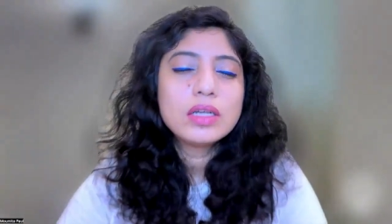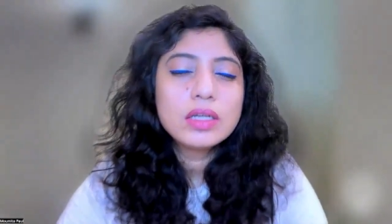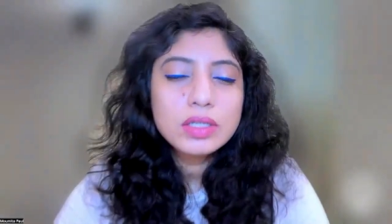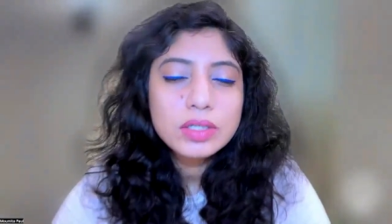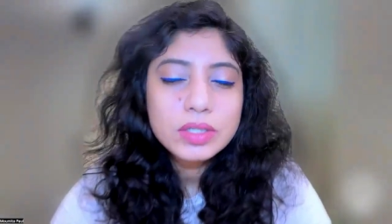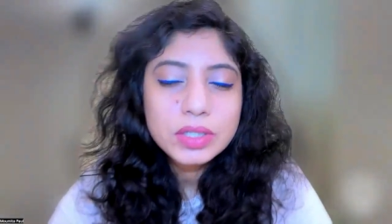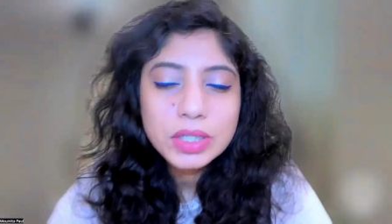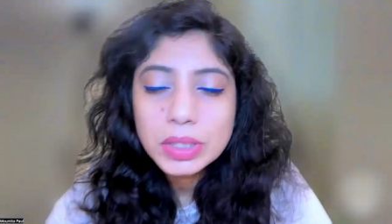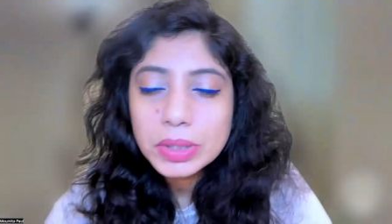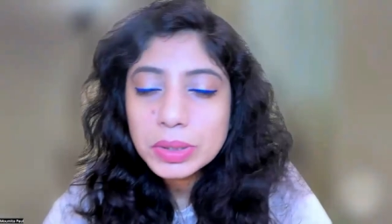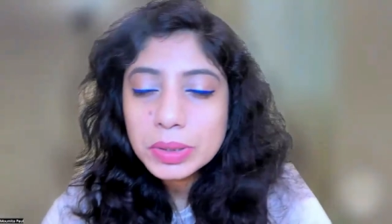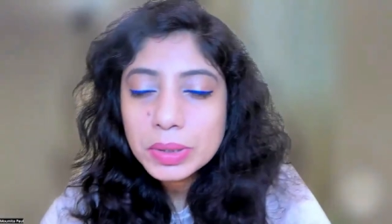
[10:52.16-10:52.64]

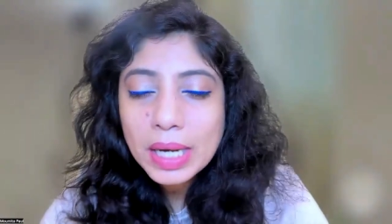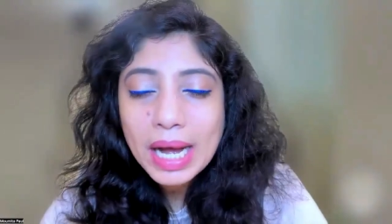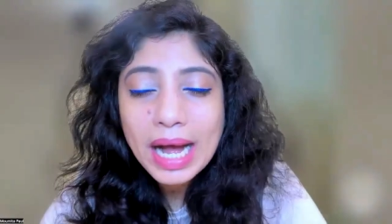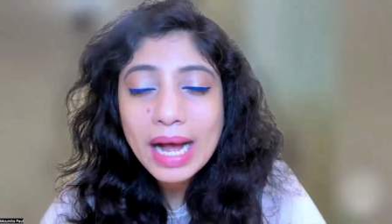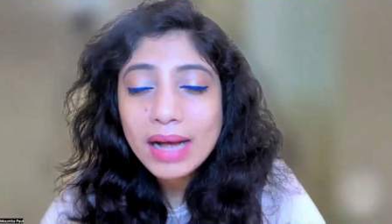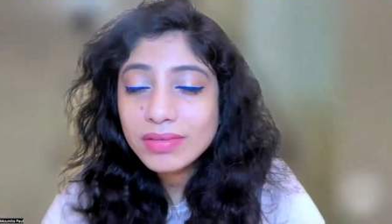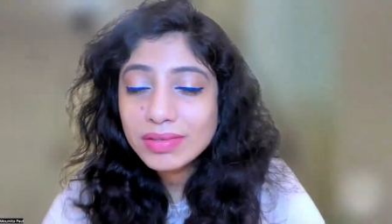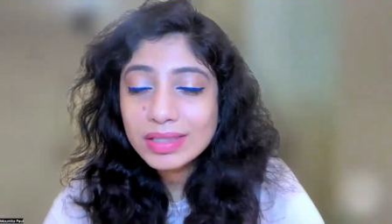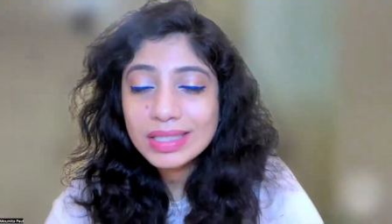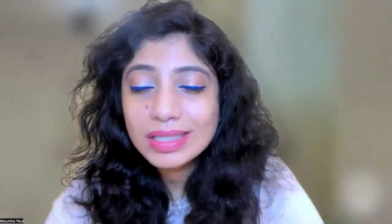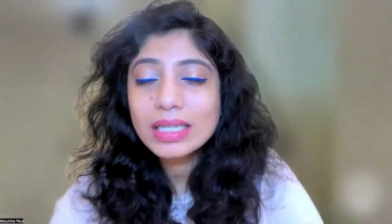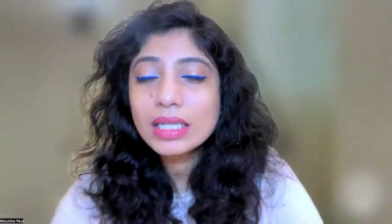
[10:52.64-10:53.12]
you
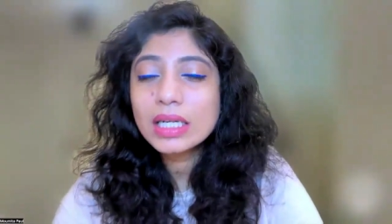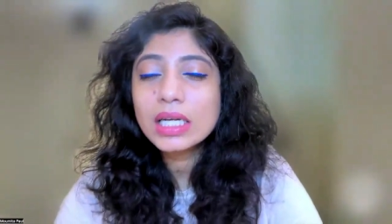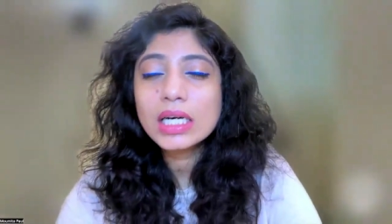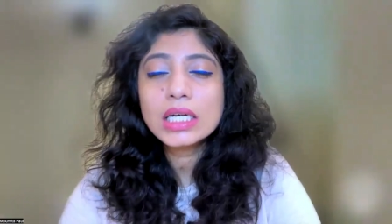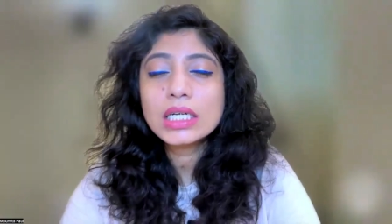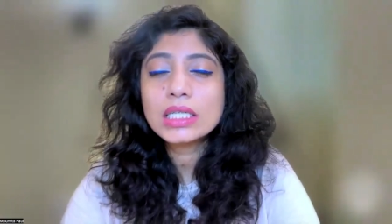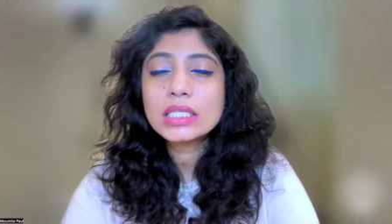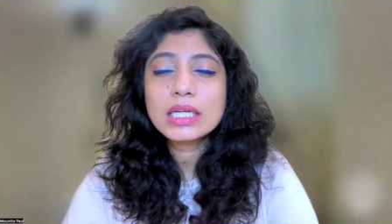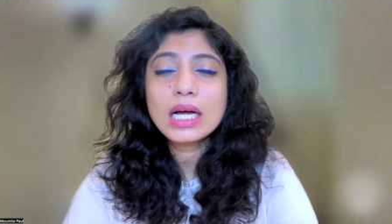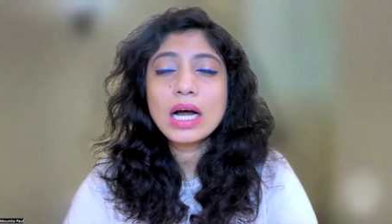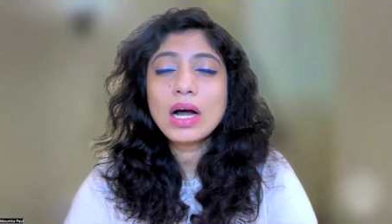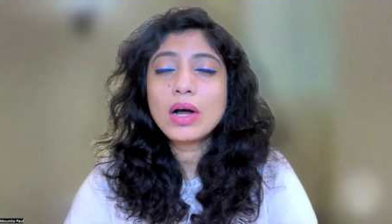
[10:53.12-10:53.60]
haven't
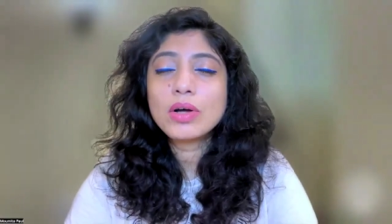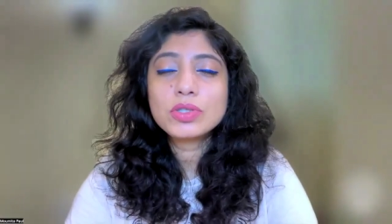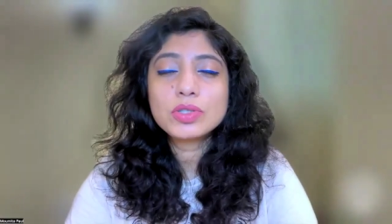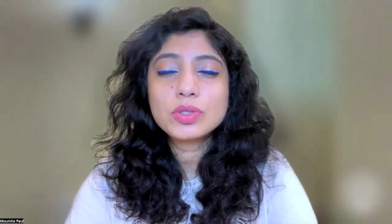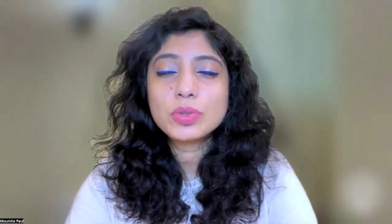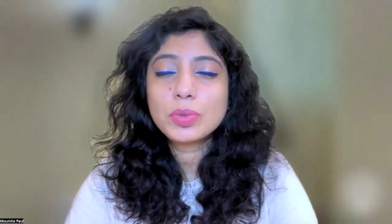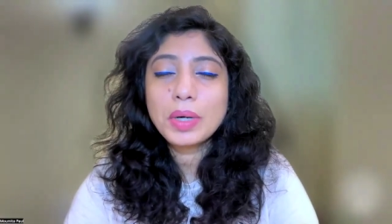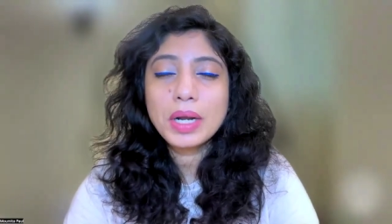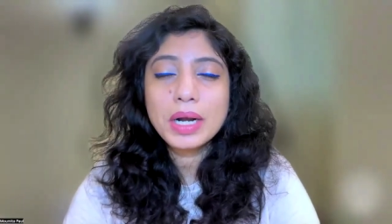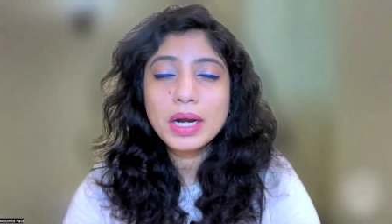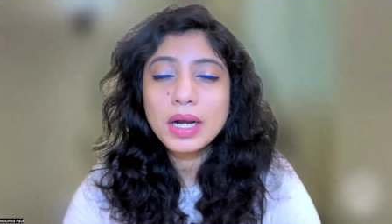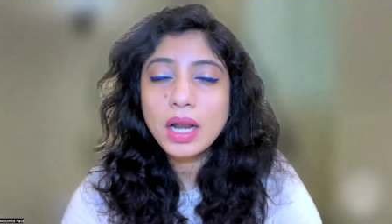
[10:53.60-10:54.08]
learned how
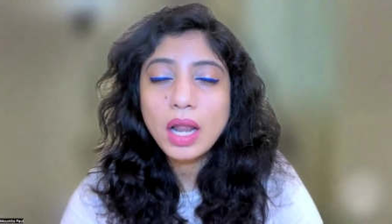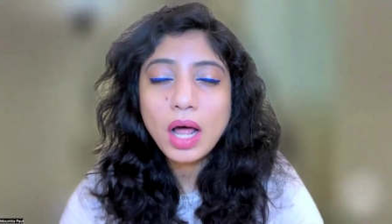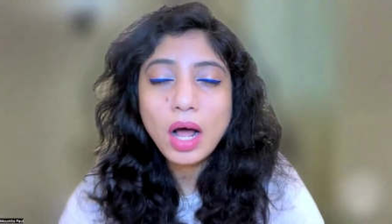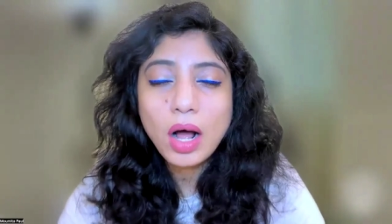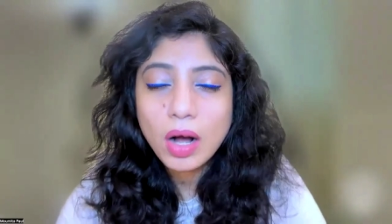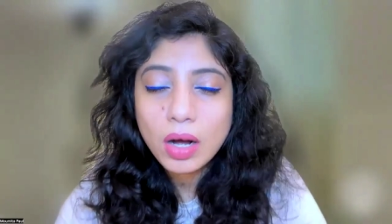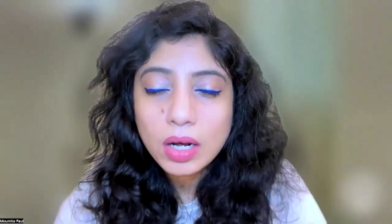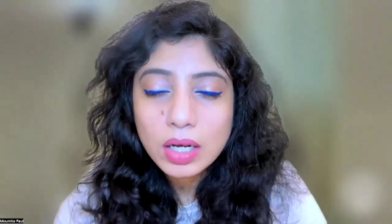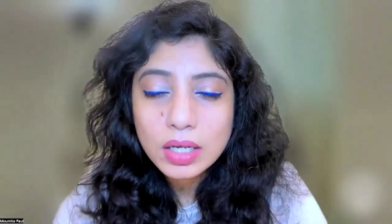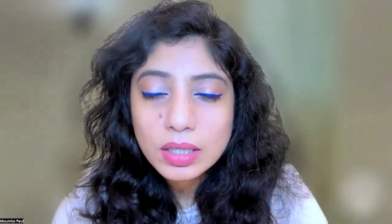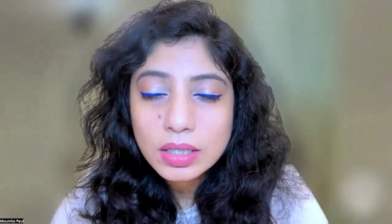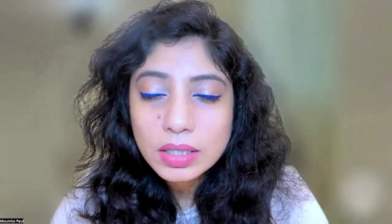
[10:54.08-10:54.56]
to
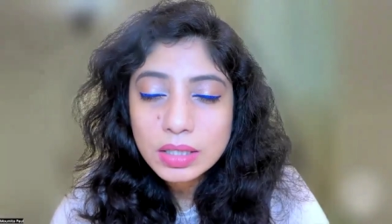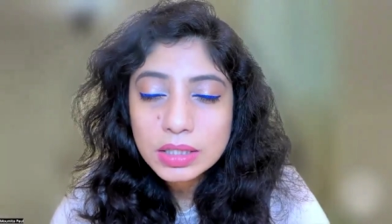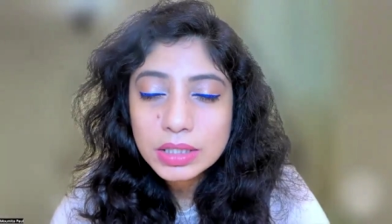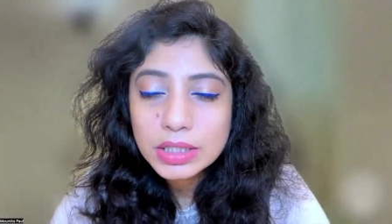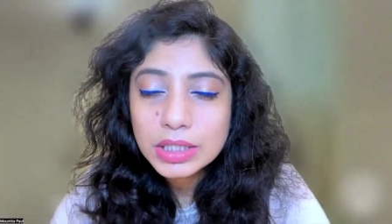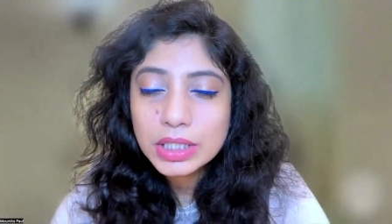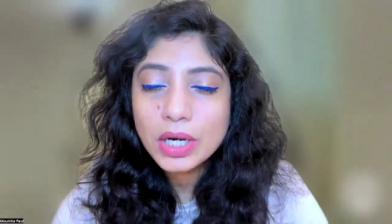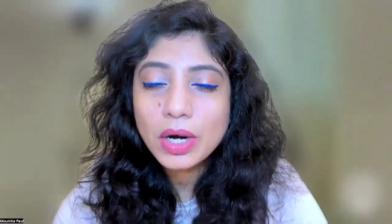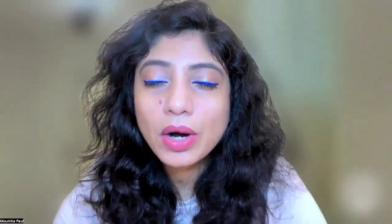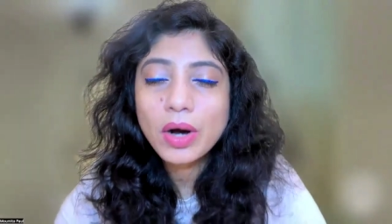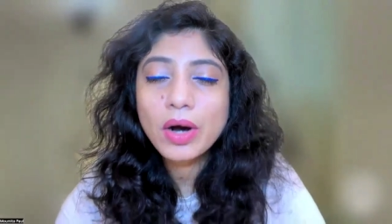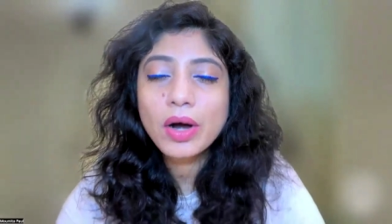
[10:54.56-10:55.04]
unlock
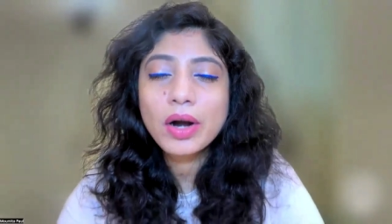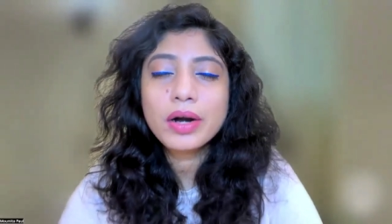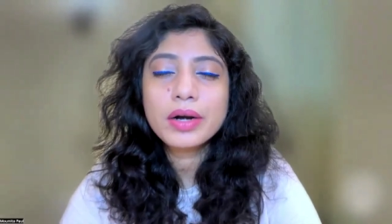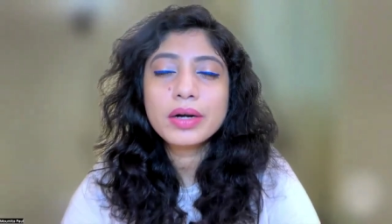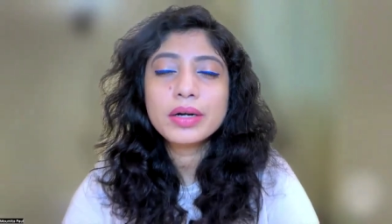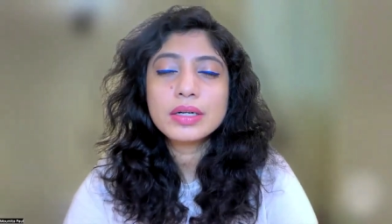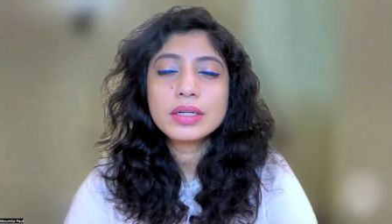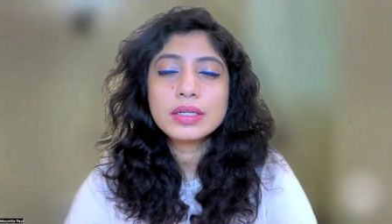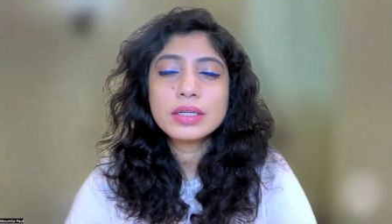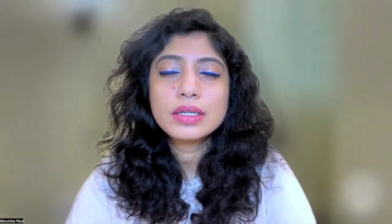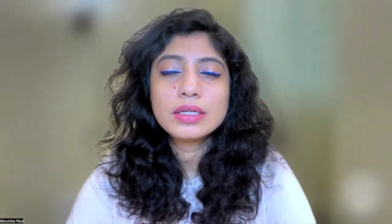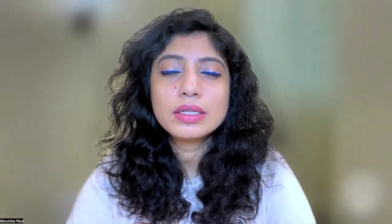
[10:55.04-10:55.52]
your